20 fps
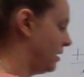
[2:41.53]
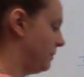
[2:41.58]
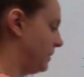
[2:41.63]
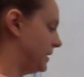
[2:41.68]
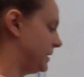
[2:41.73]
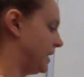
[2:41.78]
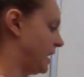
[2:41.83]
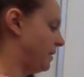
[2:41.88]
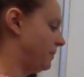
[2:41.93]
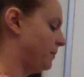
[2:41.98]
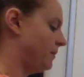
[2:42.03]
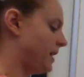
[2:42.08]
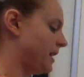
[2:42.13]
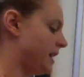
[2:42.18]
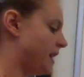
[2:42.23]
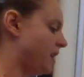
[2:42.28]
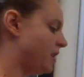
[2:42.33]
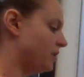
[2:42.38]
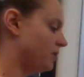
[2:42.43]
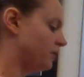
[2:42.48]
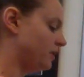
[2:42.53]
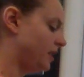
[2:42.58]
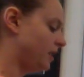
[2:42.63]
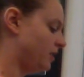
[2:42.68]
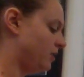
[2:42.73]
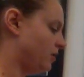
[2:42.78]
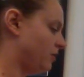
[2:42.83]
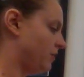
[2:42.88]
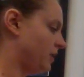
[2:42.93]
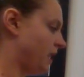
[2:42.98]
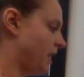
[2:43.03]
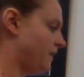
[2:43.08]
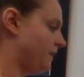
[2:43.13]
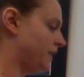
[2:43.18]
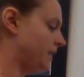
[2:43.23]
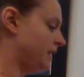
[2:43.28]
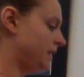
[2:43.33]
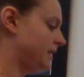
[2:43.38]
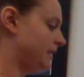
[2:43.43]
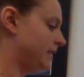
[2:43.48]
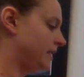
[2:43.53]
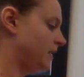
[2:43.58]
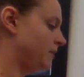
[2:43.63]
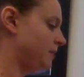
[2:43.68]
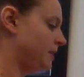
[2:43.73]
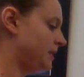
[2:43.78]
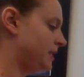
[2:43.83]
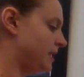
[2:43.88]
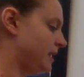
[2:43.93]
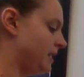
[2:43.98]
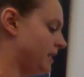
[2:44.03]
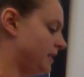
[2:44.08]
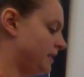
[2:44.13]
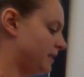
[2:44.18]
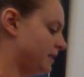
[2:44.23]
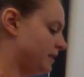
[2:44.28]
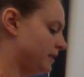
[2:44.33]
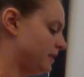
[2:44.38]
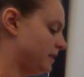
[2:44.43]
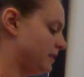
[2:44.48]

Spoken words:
I'm going to type in my calculator. I don't want to have any silly mistakes.